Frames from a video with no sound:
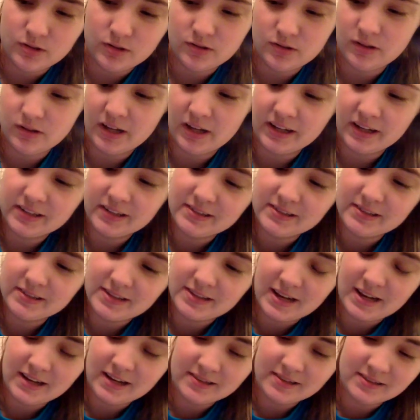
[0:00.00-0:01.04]
So like
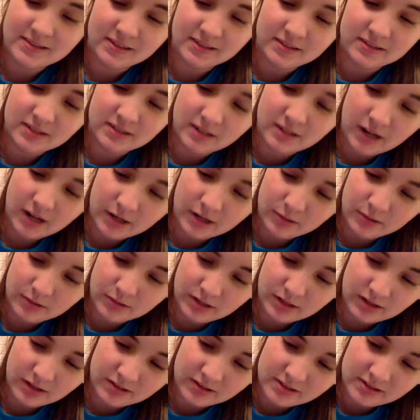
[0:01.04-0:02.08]
say 1600
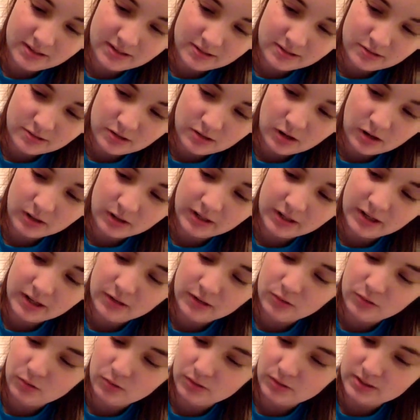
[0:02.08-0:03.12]
here, it says dark
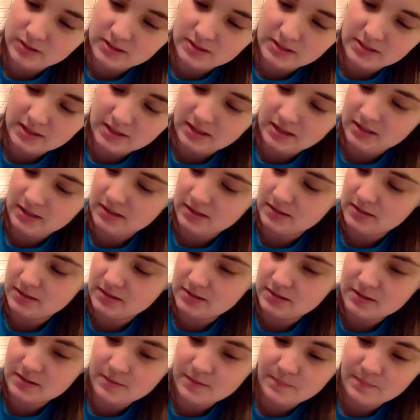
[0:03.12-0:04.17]
indoor
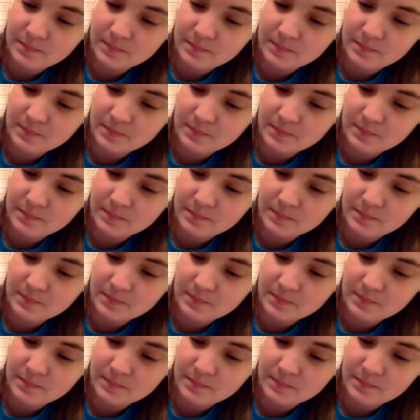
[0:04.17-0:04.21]
scenes